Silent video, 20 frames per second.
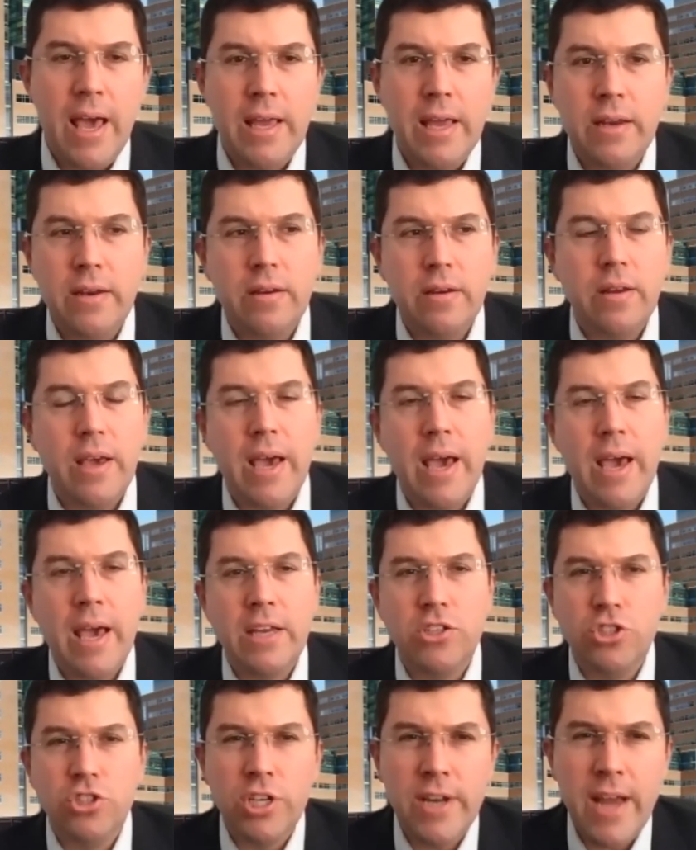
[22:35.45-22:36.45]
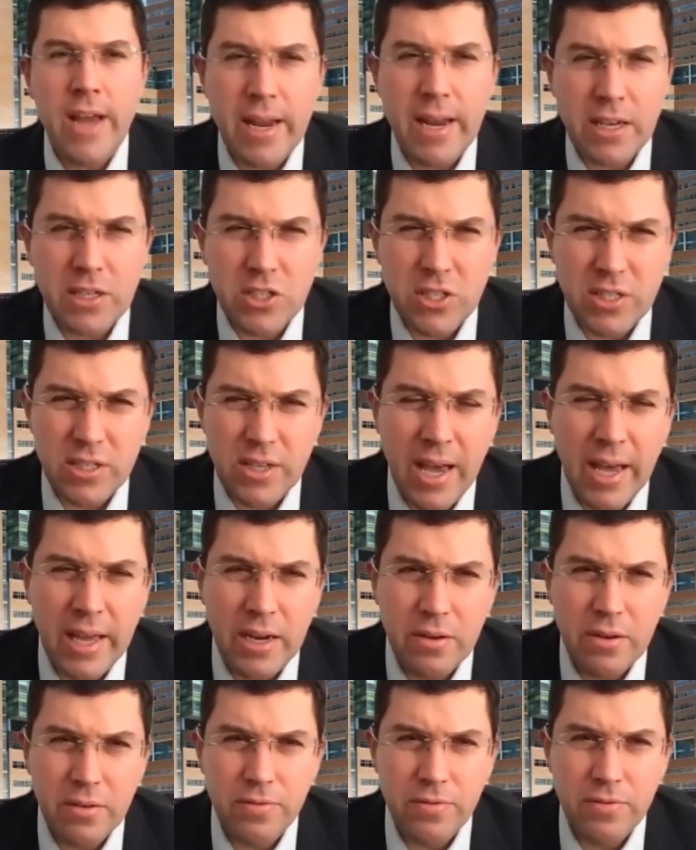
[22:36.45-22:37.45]
and genetics
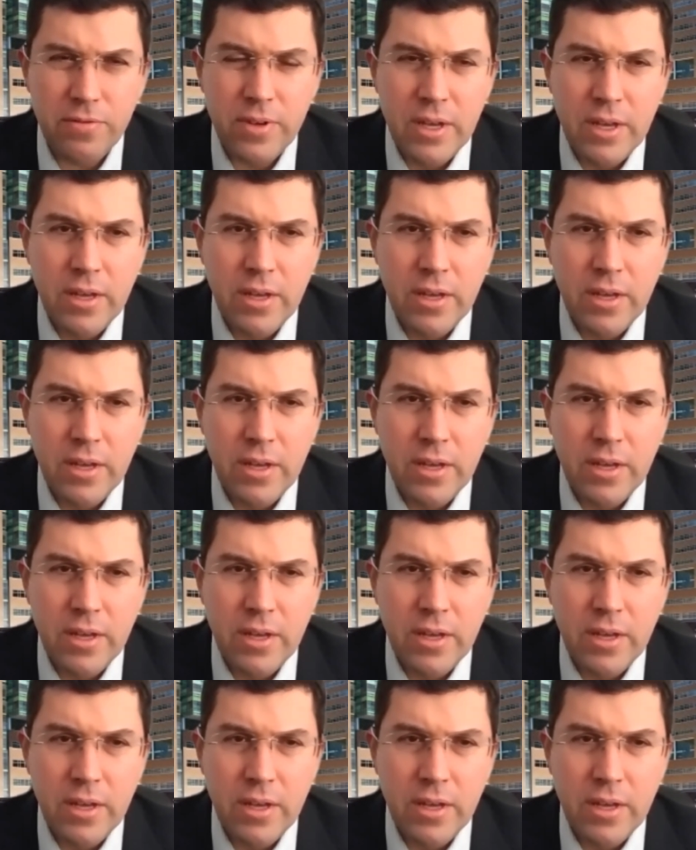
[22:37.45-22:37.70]
kind of